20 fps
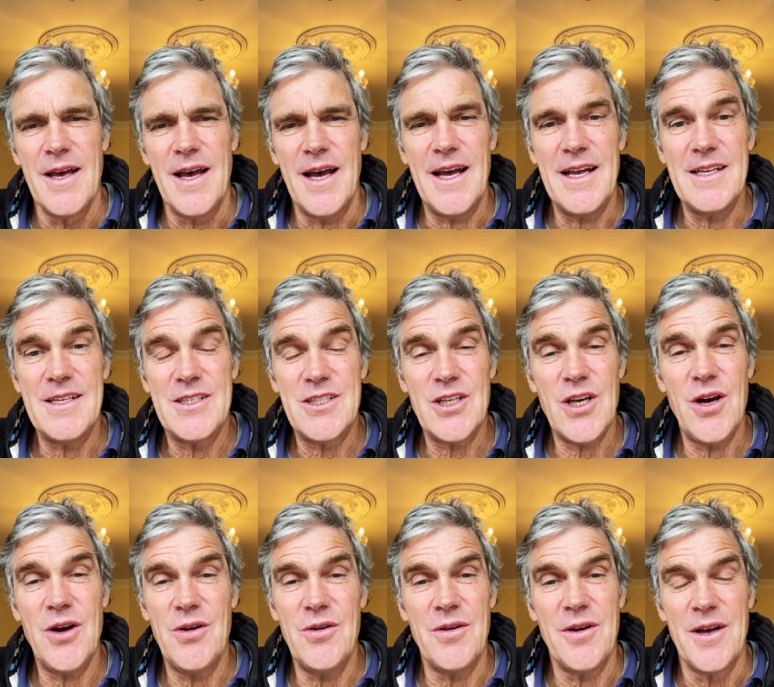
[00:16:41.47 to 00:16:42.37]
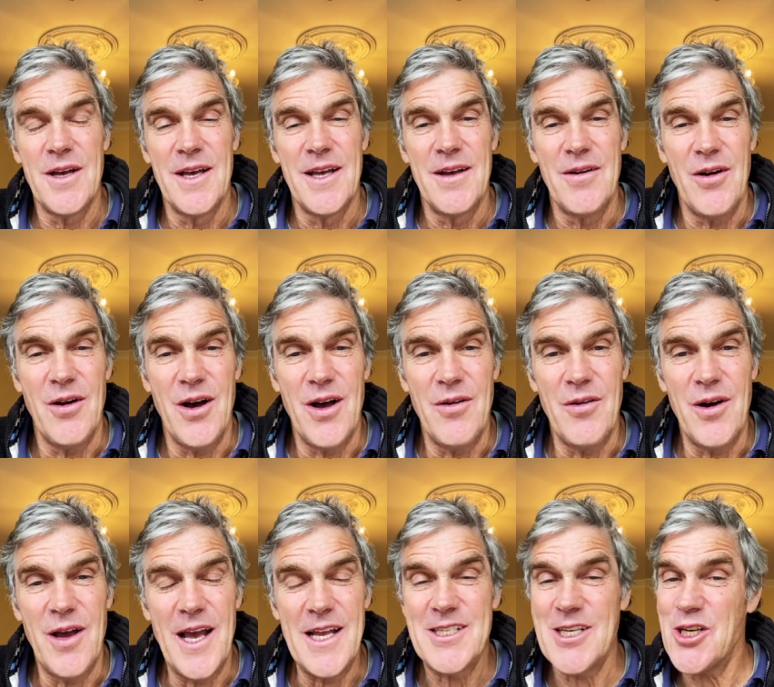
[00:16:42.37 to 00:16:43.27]
And so
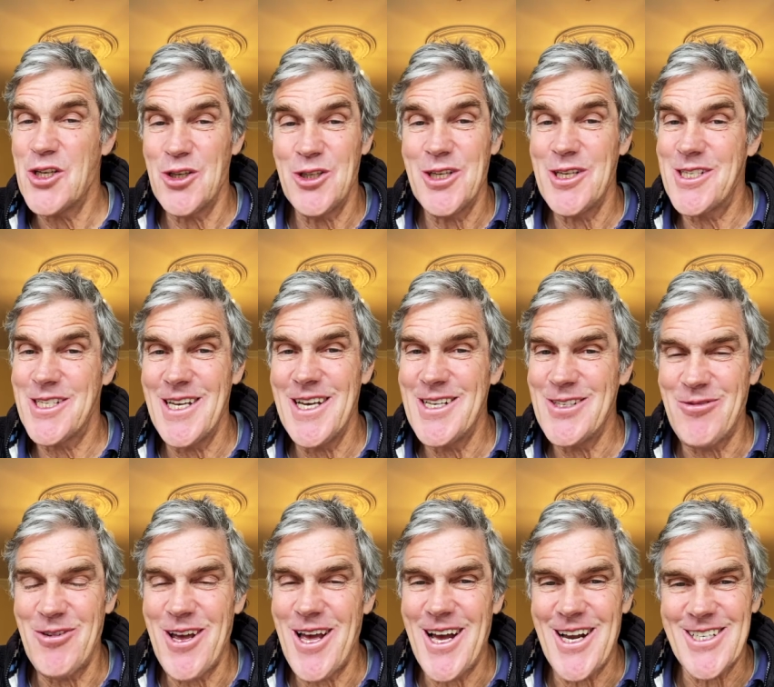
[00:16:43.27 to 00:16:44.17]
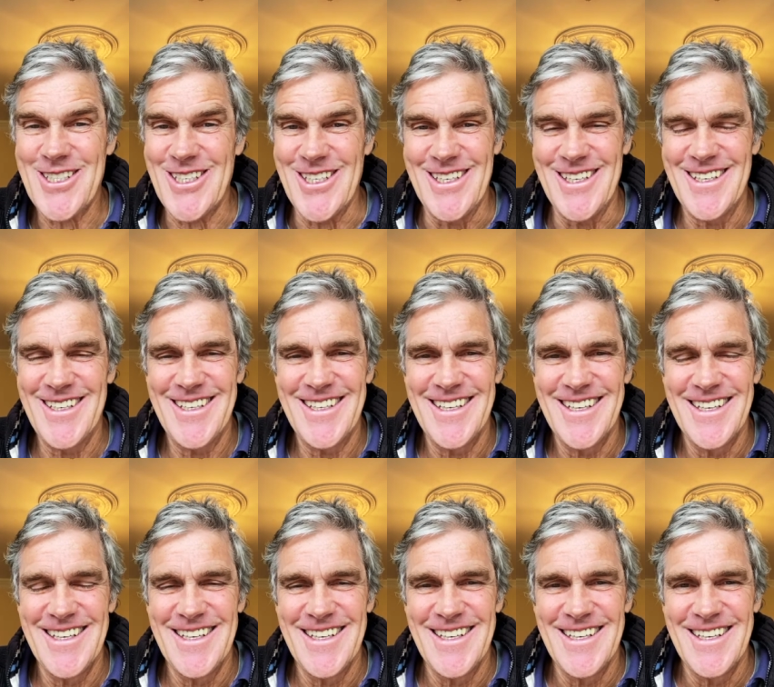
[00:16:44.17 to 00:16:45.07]
it's interesting to see his reaction.
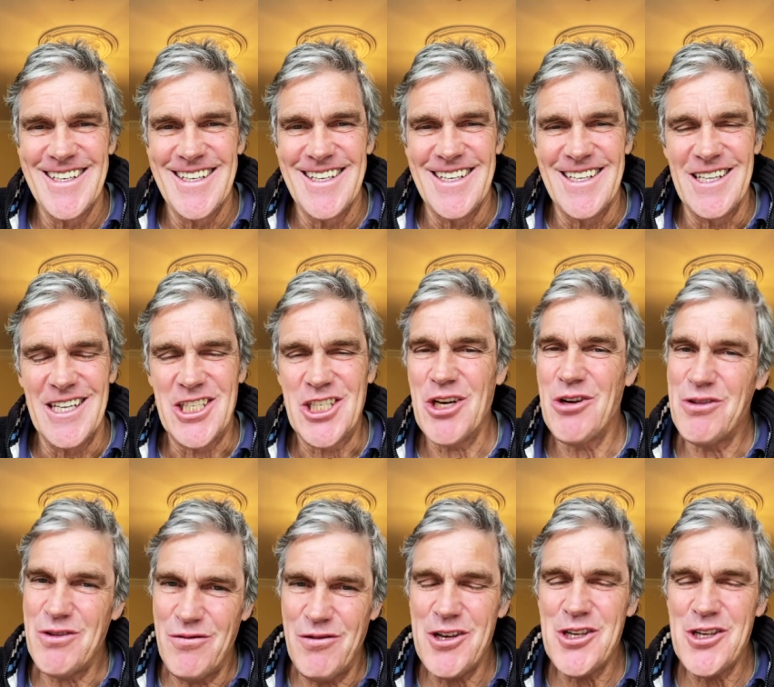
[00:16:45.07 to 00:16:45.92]
The children of